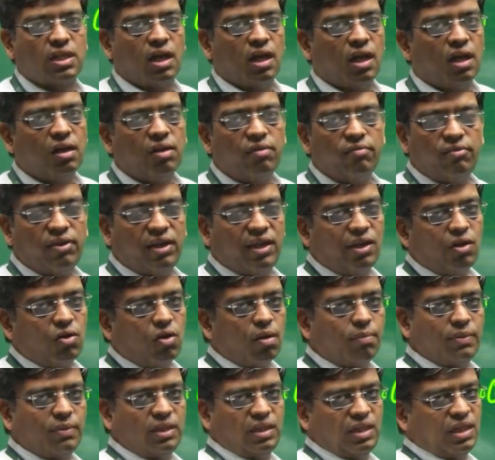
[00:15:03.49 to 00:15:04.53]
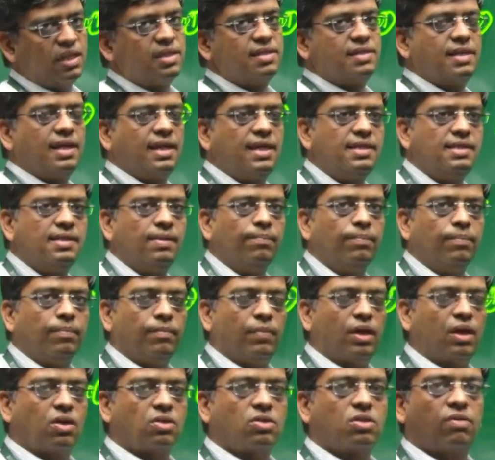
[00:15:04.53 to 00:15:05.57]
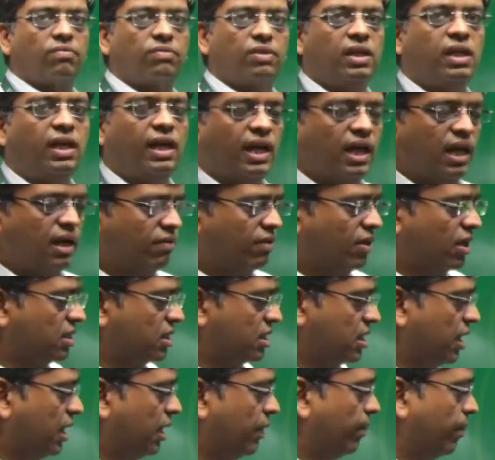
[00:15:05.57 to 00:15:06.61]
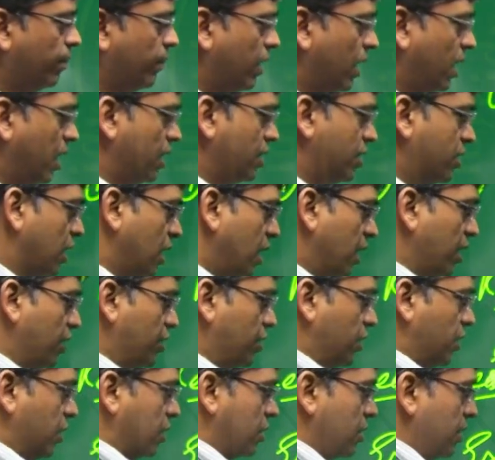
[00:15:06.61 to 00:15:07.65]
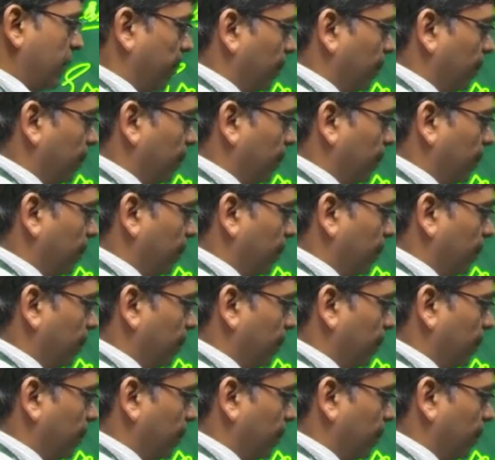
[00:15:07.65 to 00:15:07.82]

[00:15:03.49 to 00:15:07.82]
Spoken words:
are very common these days because of the advancing age conditions.